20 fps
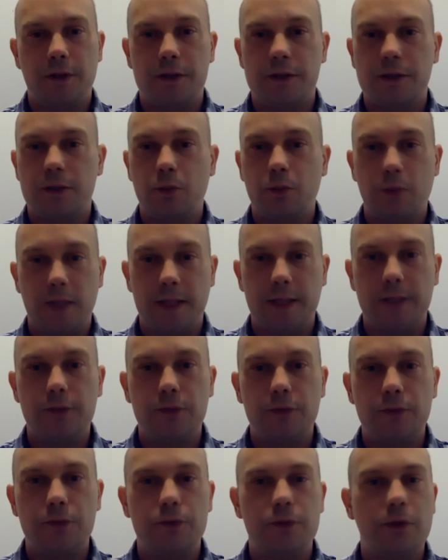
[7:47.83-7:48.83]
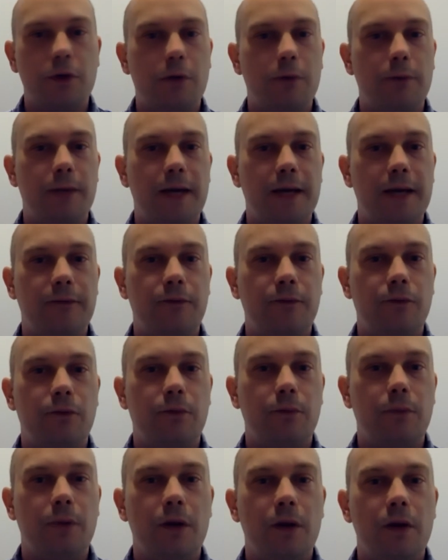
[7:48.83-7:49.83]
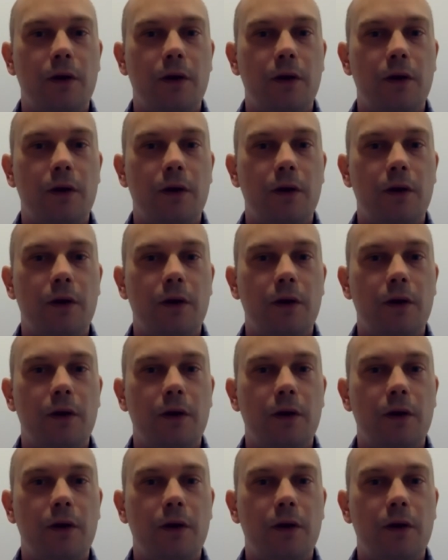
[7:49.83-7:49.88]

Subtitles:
us and willing to use our platform